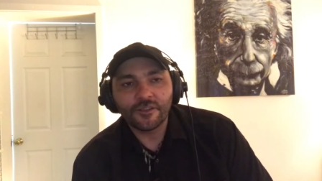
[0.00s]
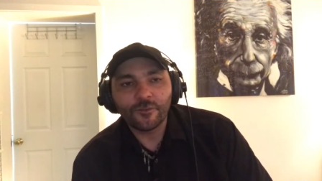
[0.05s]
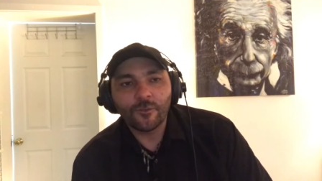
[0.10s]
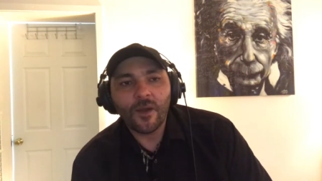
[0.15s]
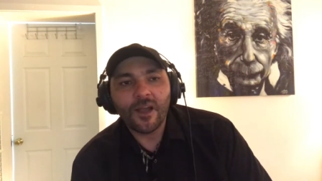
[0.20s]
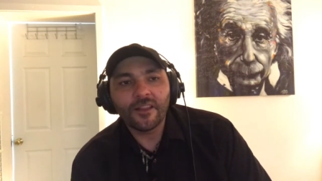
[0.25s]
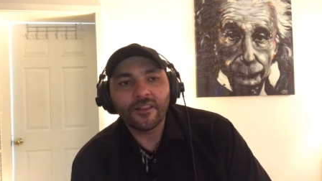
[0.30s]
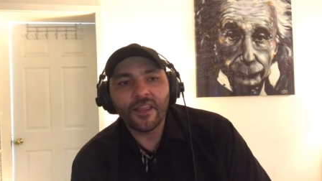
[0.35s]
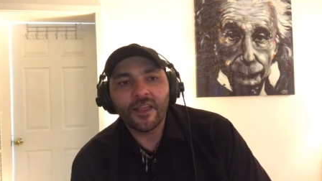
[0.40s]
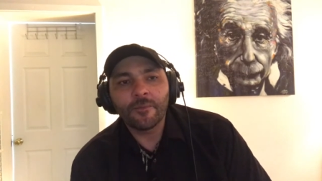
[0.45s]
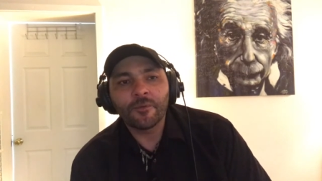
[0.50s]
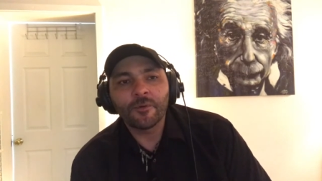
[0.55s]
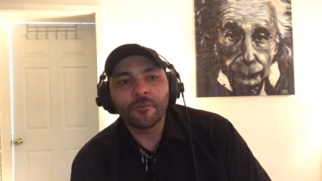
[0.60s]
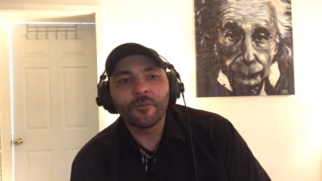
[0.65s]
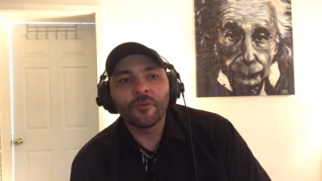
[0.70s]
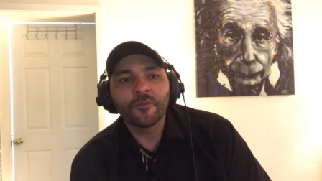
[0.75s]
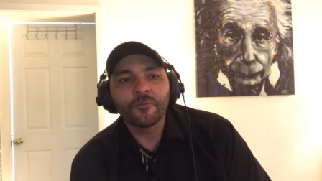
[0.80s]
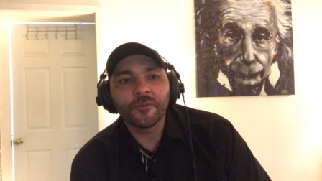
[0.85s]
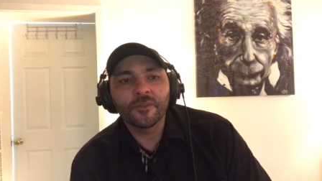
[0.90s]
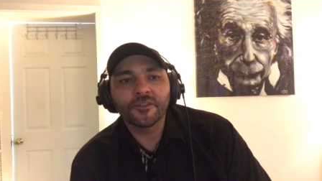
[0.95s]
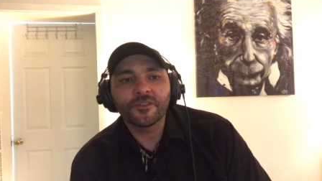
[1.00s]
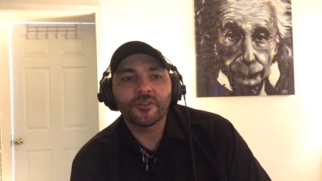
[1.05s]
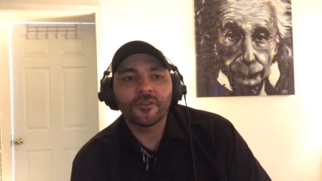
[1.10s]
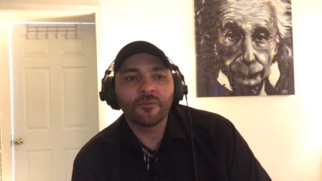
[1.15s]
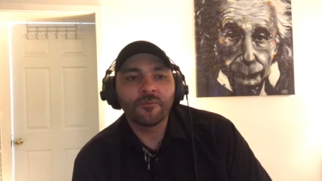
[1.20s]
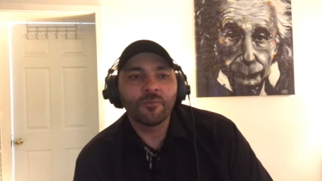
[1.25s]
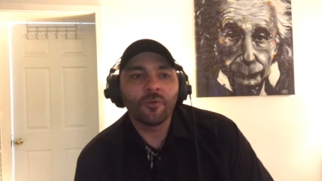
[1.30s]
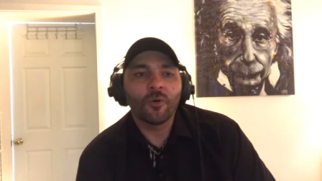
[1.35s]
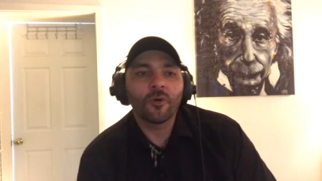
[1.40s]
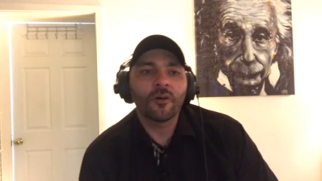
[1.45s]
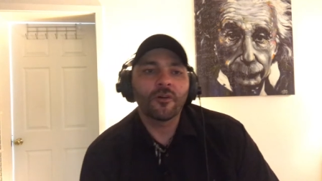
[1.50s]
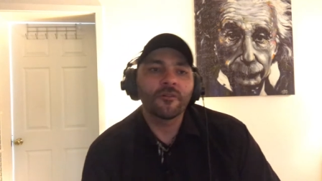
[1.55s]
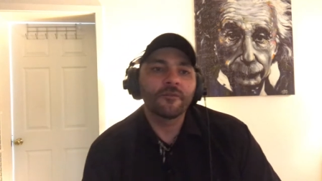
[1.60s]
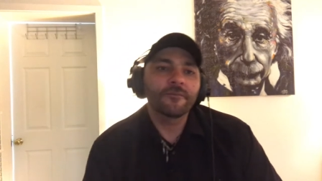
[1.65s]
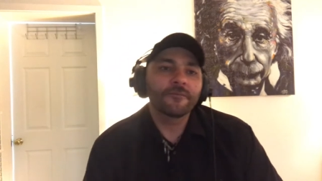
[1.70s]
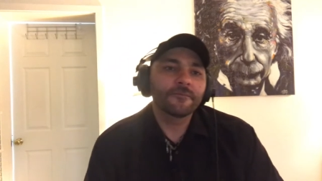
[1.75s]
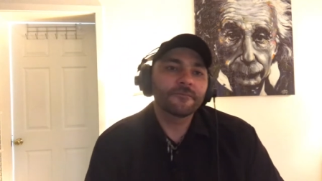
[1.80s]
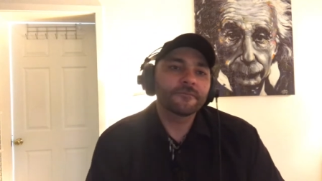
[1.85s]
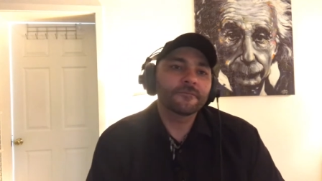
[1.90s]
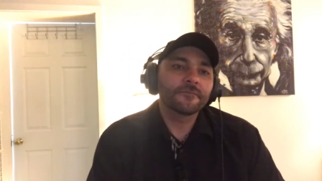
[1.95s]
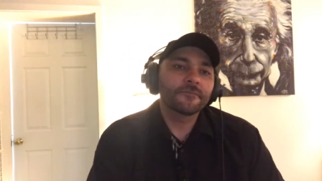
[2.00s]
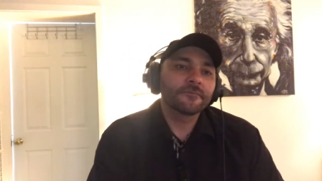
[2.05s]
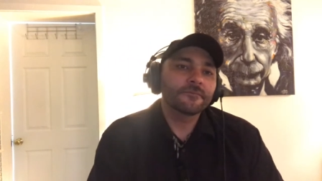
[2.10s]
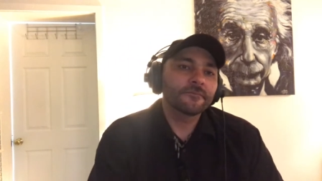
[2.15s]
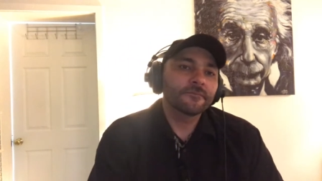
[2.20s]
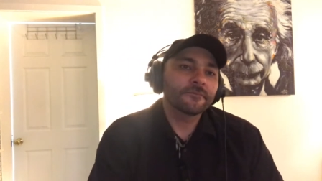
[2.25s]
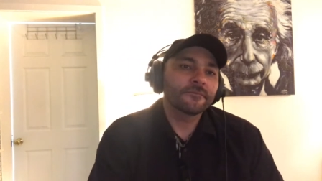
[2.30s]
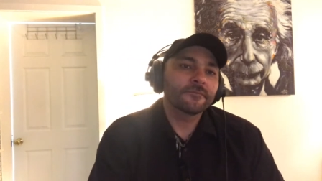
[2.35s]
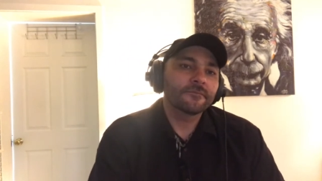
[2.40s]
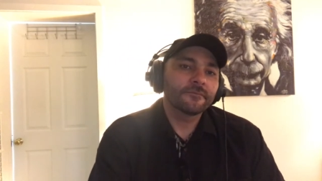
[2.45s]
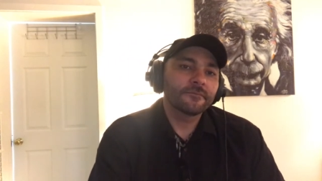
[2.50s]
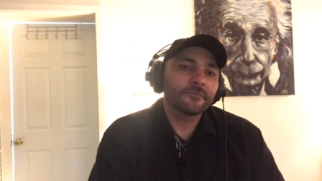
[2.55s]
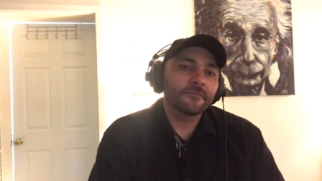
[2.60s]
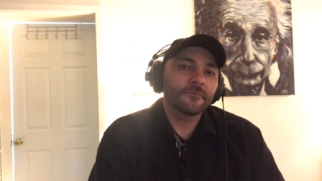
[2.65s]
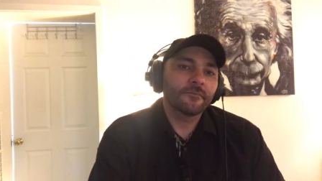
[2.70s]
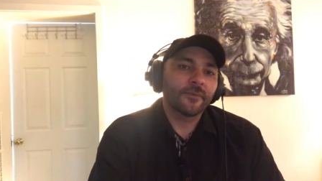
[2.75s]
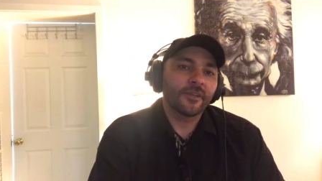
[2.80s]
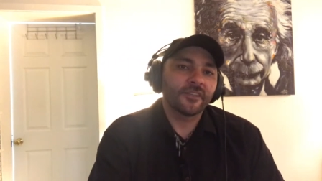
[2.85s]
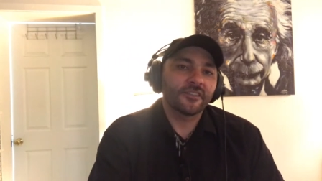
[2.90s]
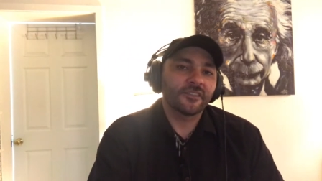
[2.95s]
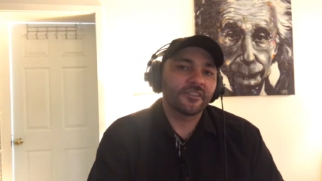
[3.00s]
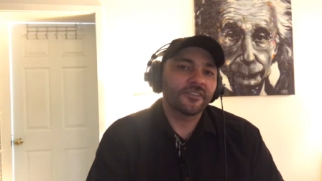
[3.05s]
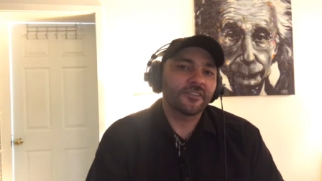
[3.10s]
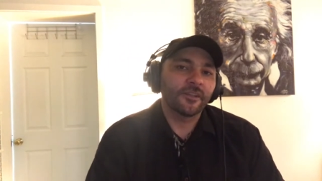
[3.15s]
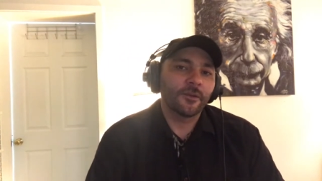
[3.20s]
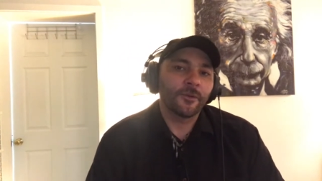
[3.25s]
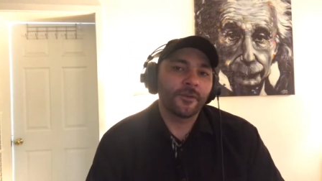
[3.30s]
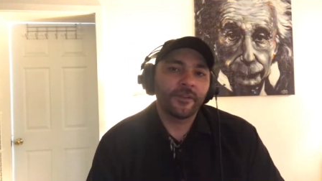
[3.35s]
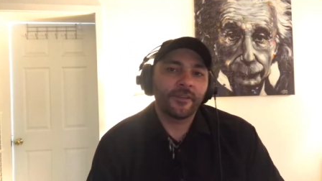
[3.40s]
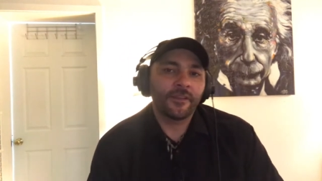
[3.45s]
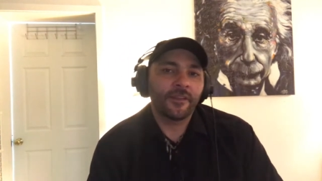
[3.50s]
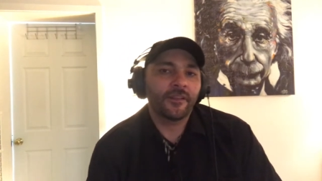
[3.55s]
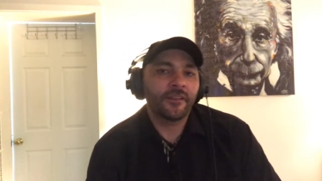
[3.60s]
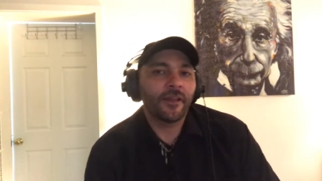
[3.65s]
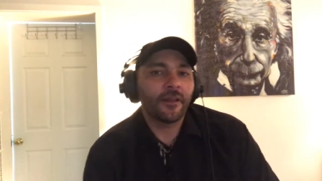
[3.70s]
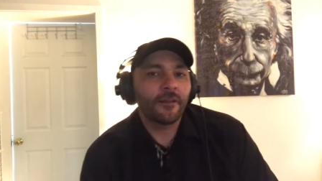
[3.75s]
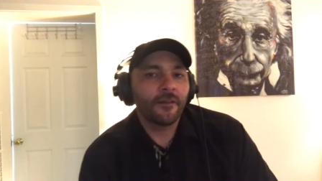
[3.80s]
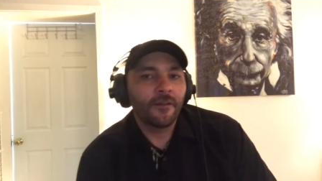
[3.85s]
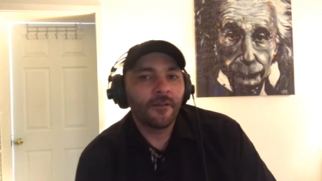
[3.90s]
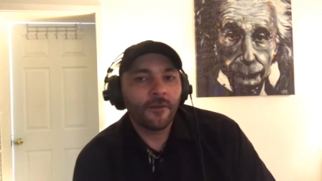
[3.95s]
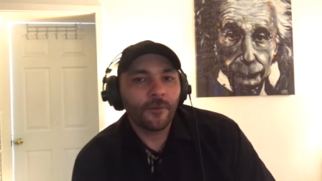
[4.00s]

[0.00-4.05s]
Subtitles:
why labor movements are important. Because it's the only thing that